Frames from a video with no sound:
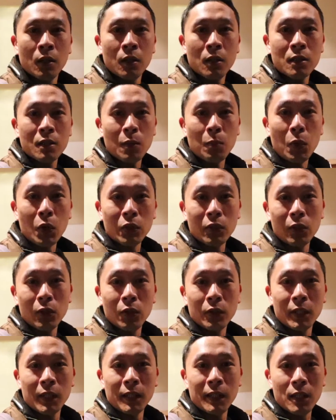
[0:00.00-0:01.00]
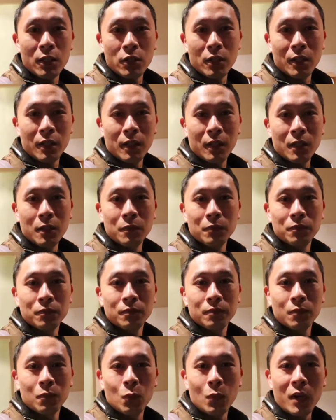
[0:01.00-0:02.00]
There's a modern looking kitchen in here.
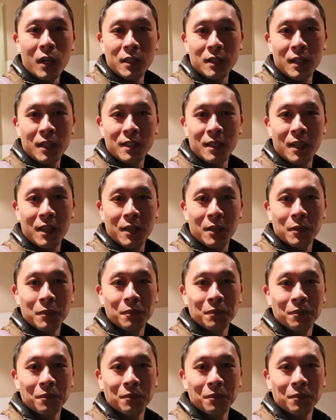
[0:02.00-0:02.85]
Why is this here?